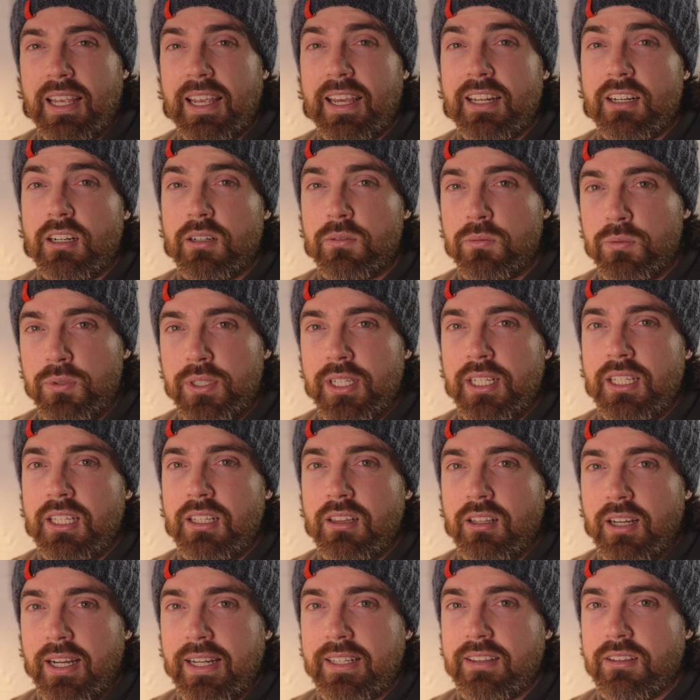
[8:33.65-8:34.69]
And I really
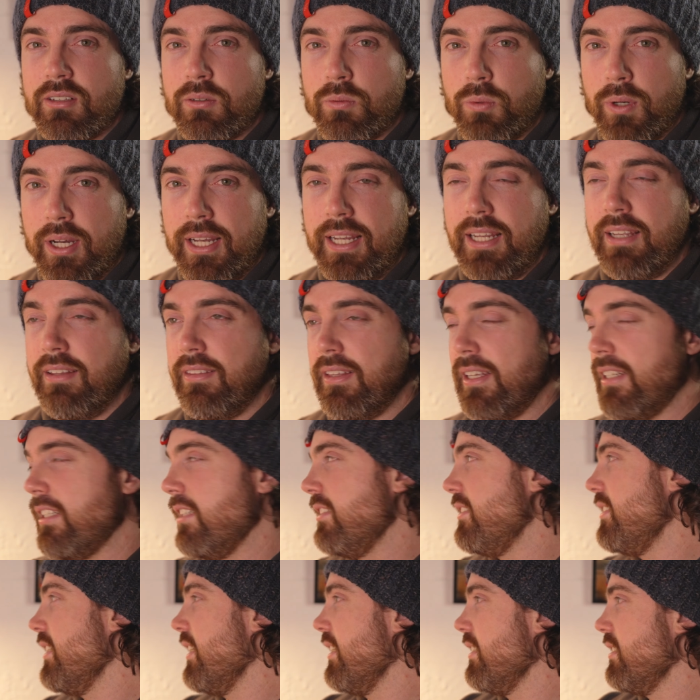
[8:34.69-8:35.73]
like the way that
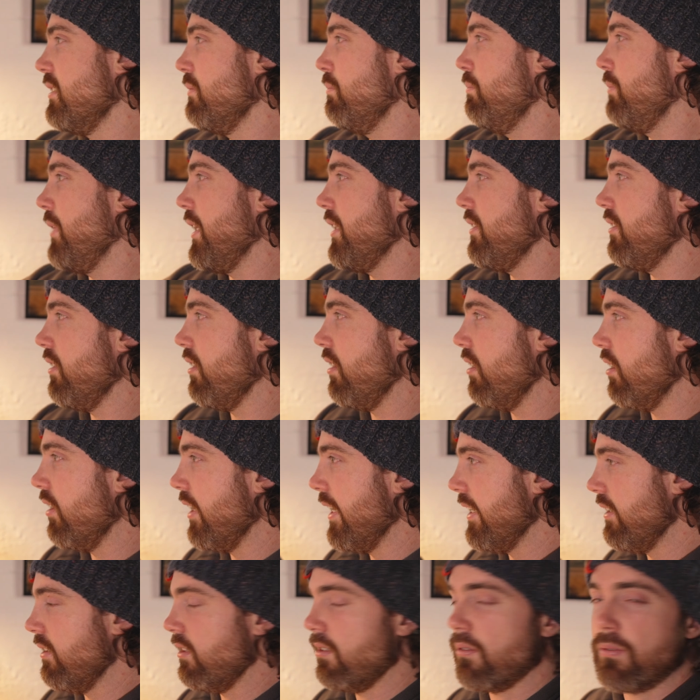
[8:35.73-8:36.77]
it does bend the
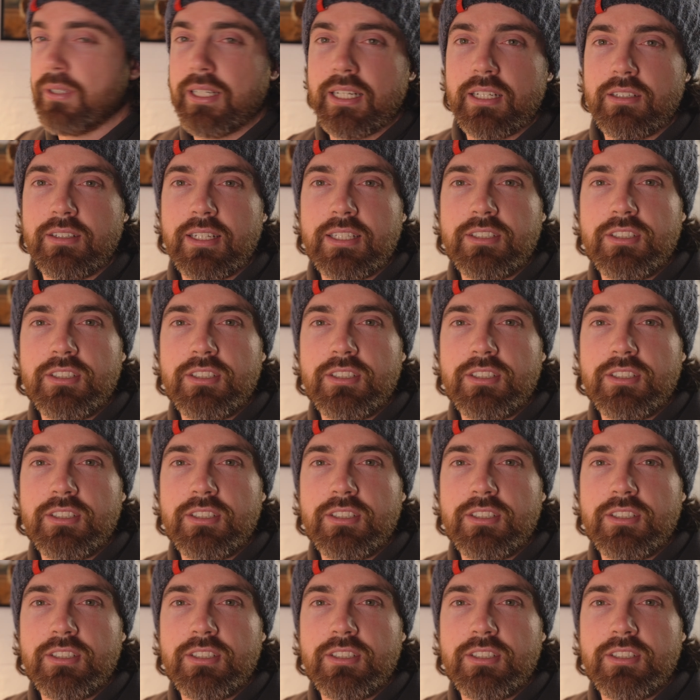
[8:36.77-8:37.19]
light around.